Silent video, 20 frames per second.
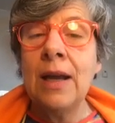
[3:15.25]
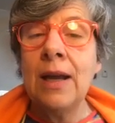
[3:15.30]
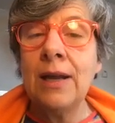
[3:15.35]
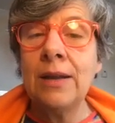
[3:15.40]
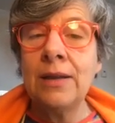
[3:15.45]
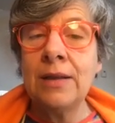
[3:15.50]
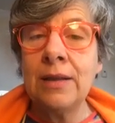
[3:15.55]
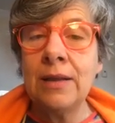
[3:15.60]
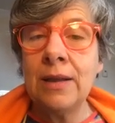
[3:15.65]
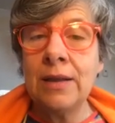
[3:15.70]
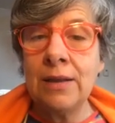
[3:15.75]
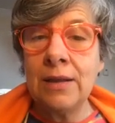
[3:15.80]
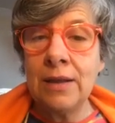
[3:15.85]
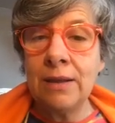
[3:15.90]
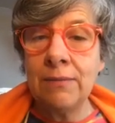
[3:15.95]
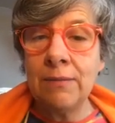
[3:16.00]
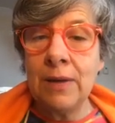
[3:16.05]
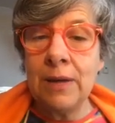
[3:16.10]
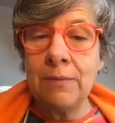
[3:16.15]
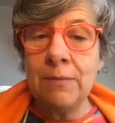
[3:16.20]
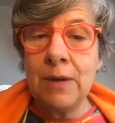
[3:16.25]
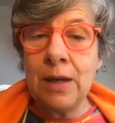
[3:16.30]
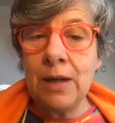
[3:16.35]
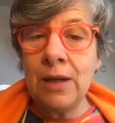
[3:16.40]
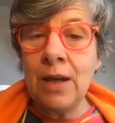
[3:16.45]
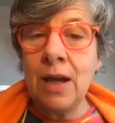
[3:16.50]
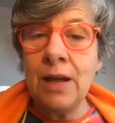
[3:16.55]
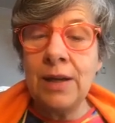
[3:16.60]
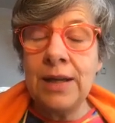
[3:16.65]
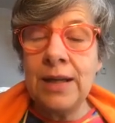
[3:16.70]
at a
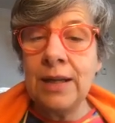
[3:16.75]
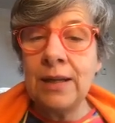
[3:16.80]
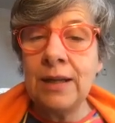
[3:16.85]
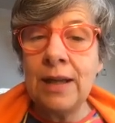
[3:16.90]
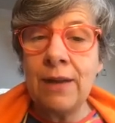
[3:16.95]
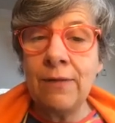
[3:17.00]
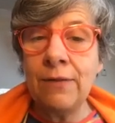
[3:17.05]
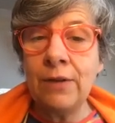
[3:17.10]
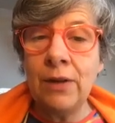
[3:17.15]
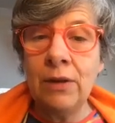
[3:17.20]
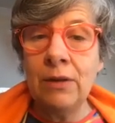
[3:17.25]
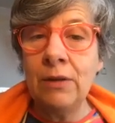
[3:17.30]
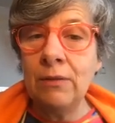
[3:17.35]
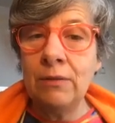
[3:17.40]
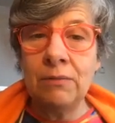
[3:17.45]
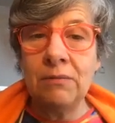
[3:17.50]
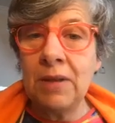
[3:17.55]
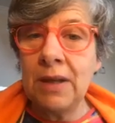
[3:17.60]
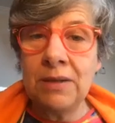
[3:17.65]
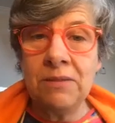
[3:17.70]
learning level,